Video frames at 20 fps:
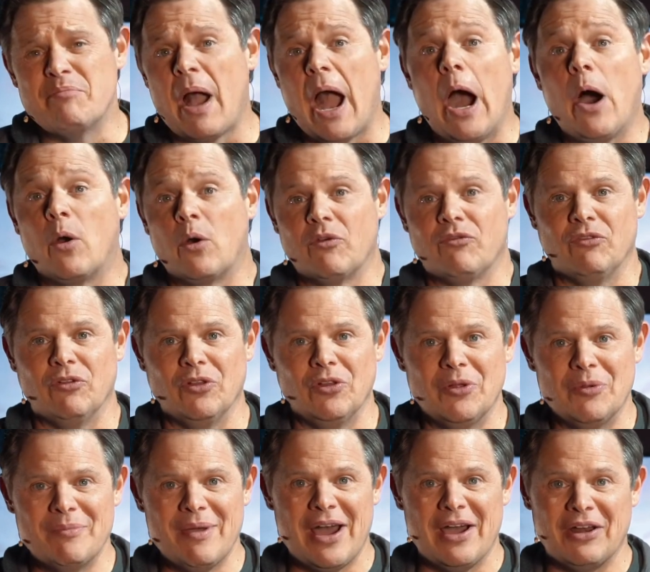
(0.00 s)

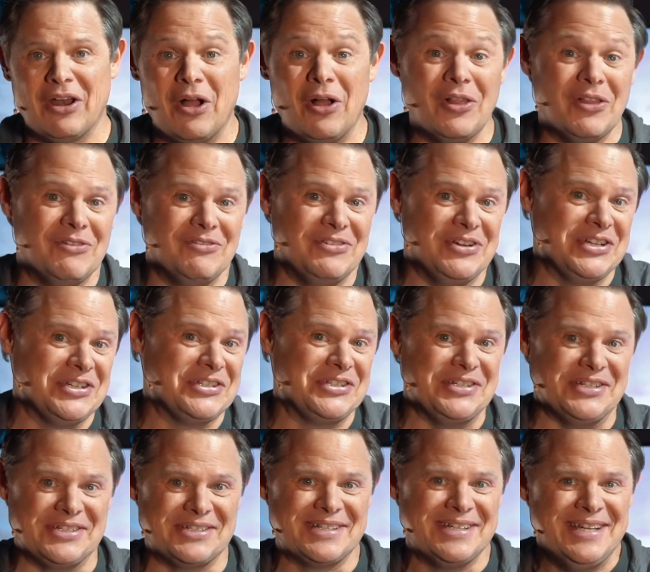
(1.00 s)
powerful about all of us
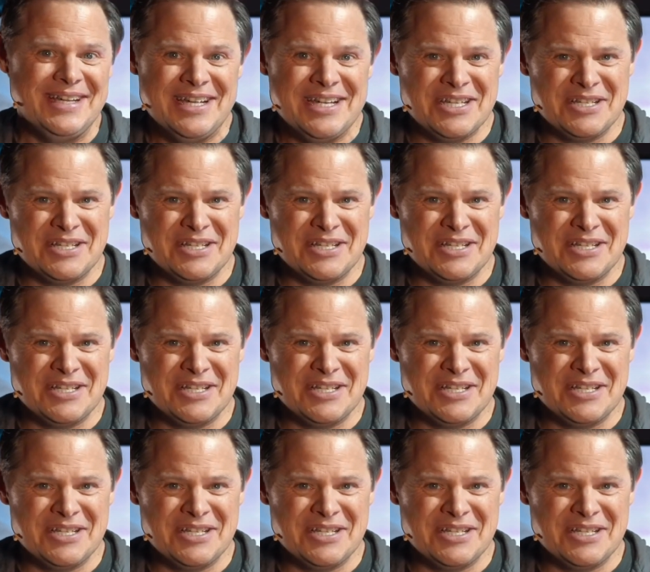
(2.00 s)
just